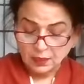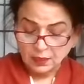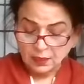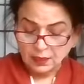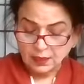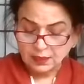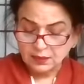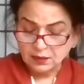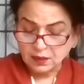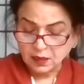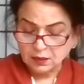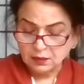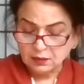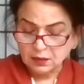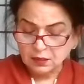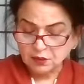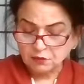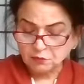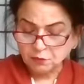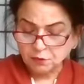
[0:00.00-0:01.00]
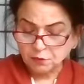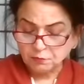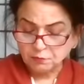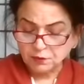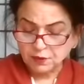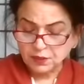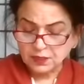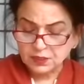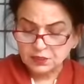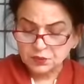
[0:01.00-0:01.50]
Let Angad
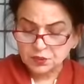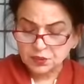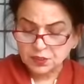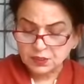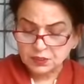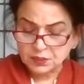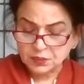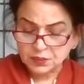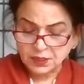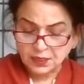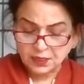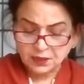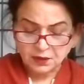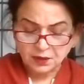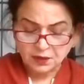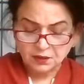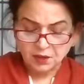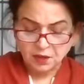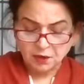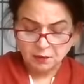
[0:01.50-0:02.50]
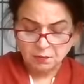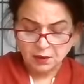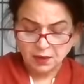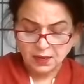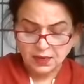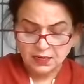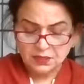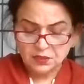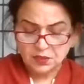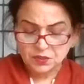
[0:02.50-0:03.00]
fulfill his sacred
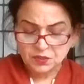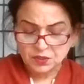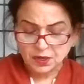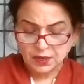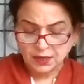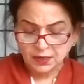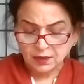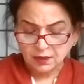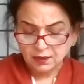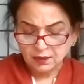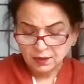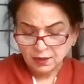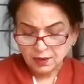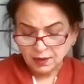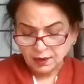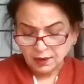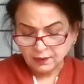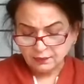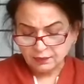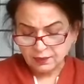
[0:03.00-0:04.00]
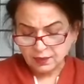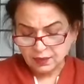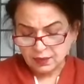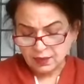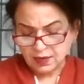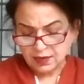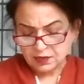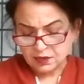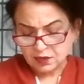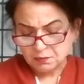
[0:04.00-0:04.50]
dharma as a son and then
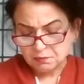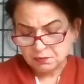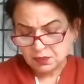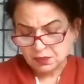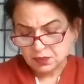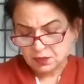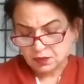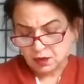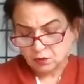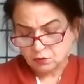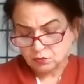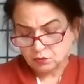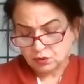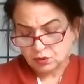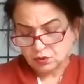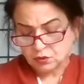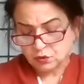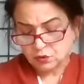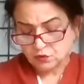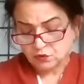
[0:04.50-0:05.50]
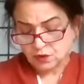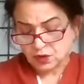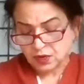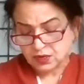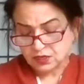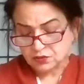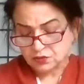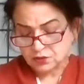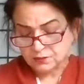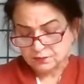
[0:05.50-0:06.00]
let him be crowned
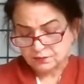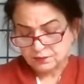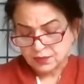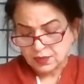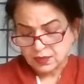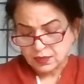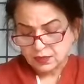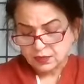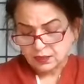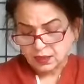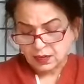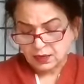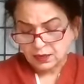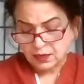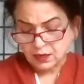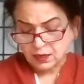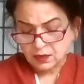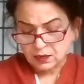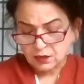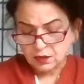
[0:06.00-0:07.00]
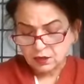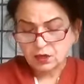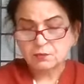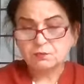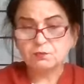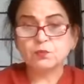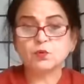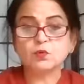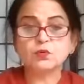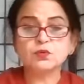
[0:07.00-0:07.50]
Yuvraj. Tara,
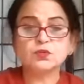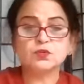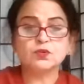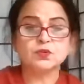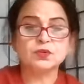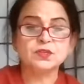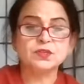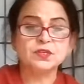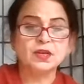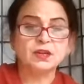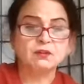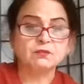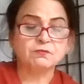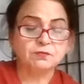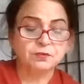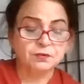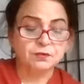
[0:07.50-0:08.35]
compose yourself.